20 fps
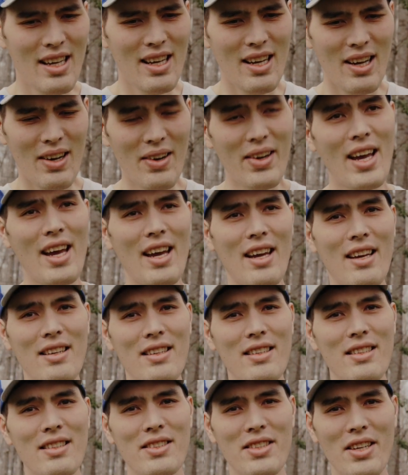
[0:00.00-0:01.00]
Okay,
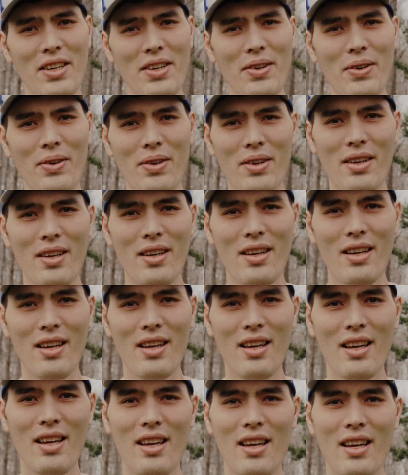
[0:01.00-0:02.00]
so
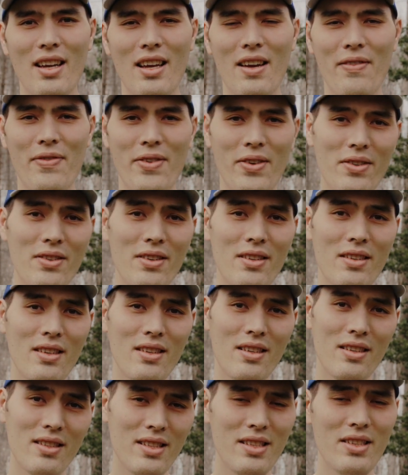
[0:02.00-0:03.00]
if you're
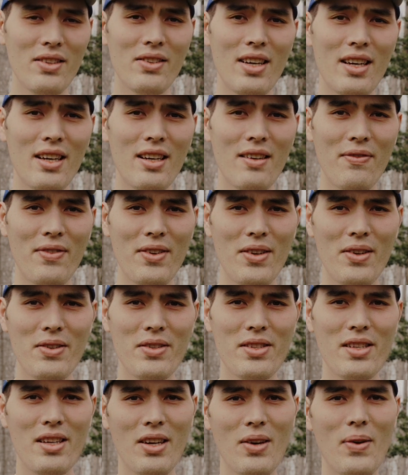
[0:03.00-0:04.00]
still not
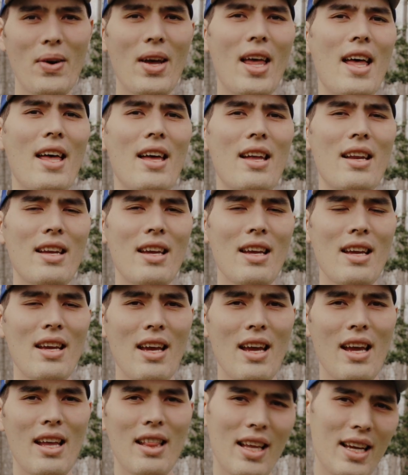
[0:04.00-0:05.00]
confused, go ahead
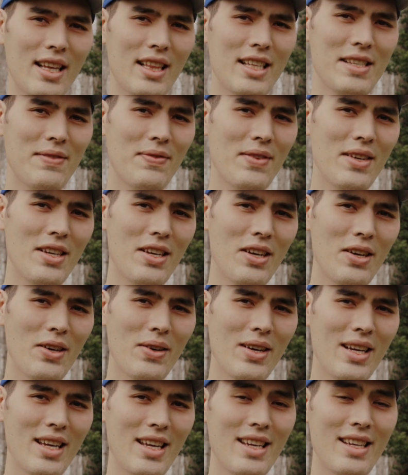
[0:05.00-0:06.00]
and like this video
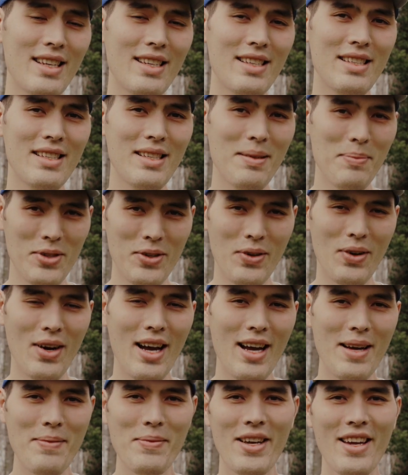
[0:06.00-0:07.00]
and
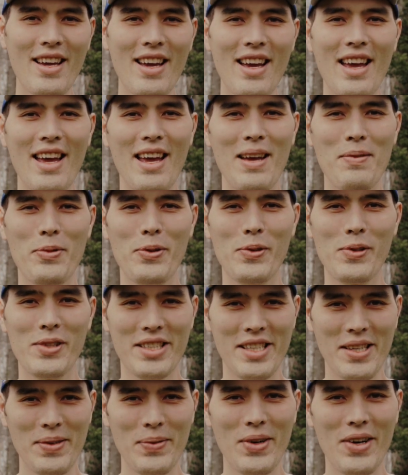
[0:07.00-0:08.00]
subscribe, and we will
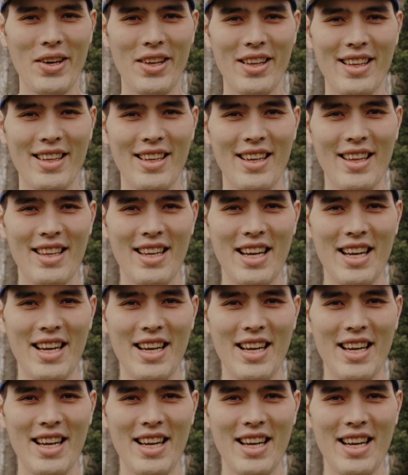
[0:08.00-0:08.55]
see you all in the